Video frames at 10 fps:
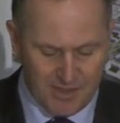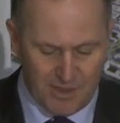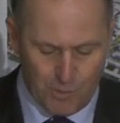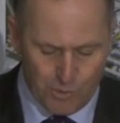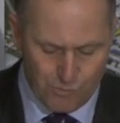They
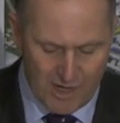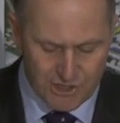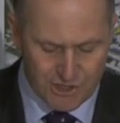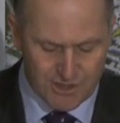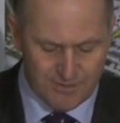weren't
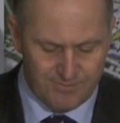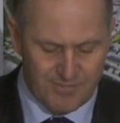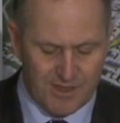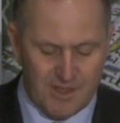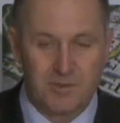rushed,
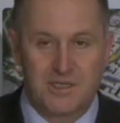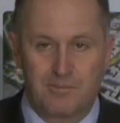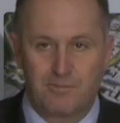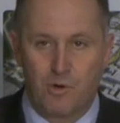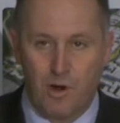they were
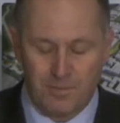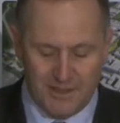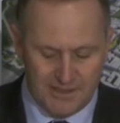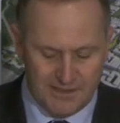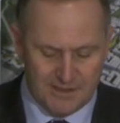done
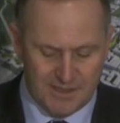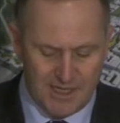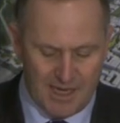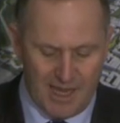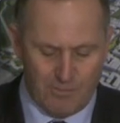properly,
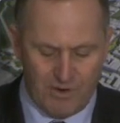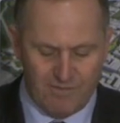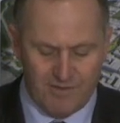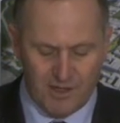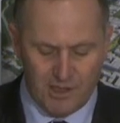and
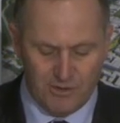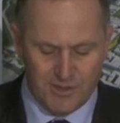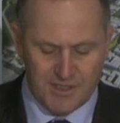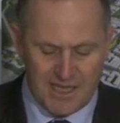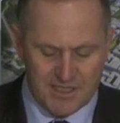we've
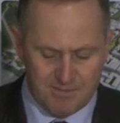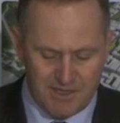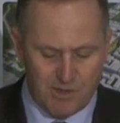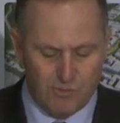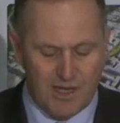included as
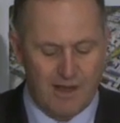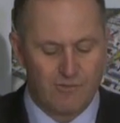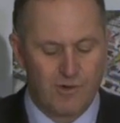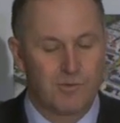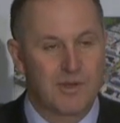many
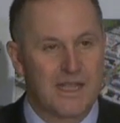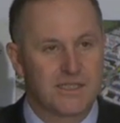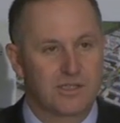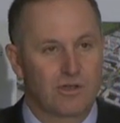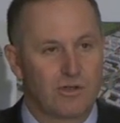
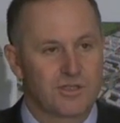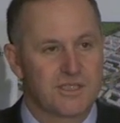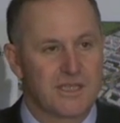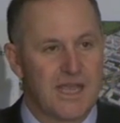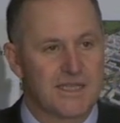recovery-related
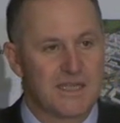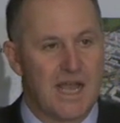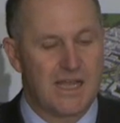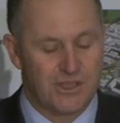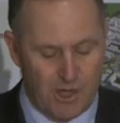costs as
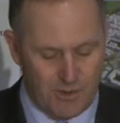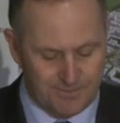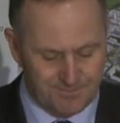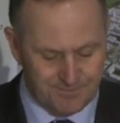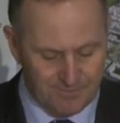are
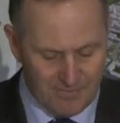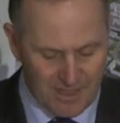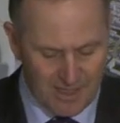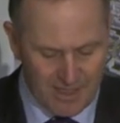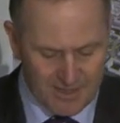known.
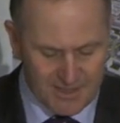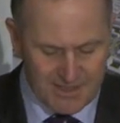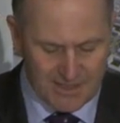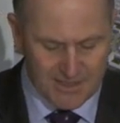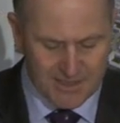The
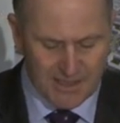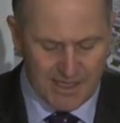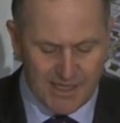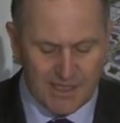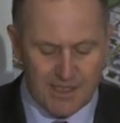deal is
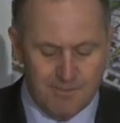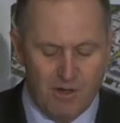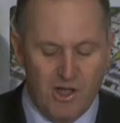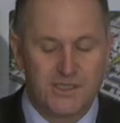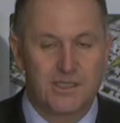legally
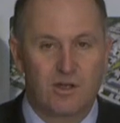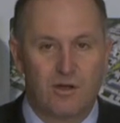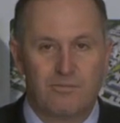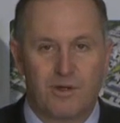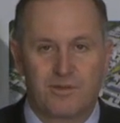binding
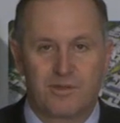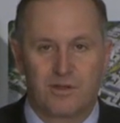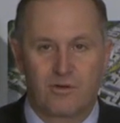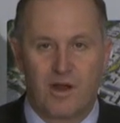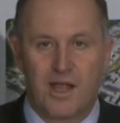on both the
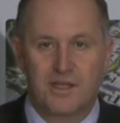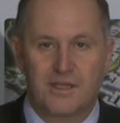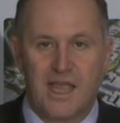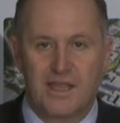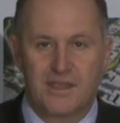
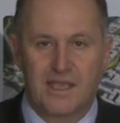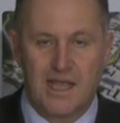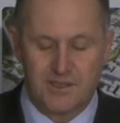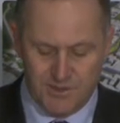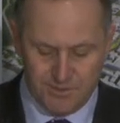Crown and the
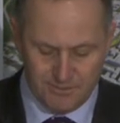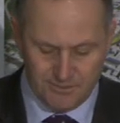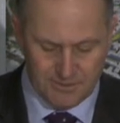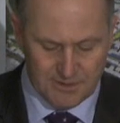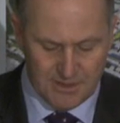Council.
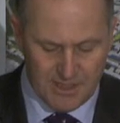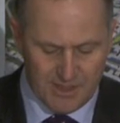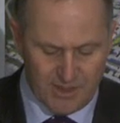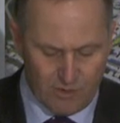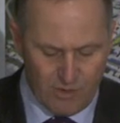
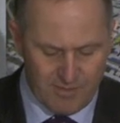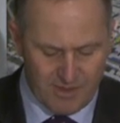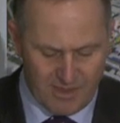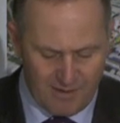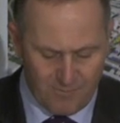The
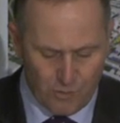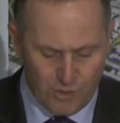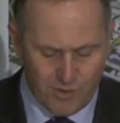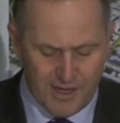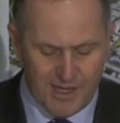agreement therefore
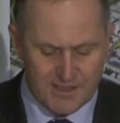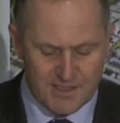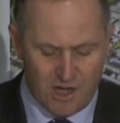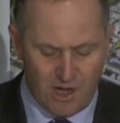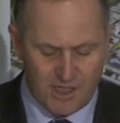creates
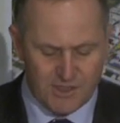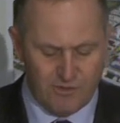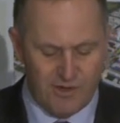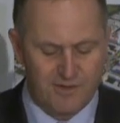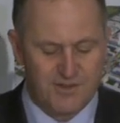a high
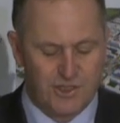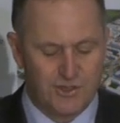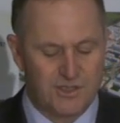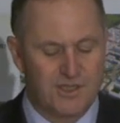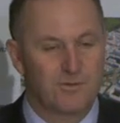degree of
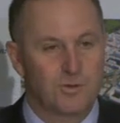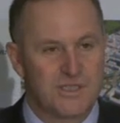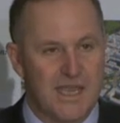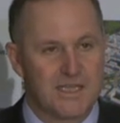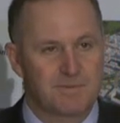certainty for
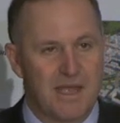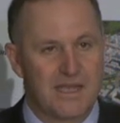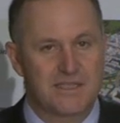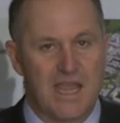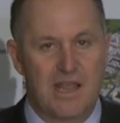
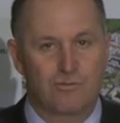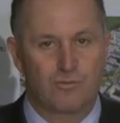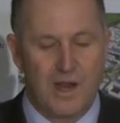taxpayers and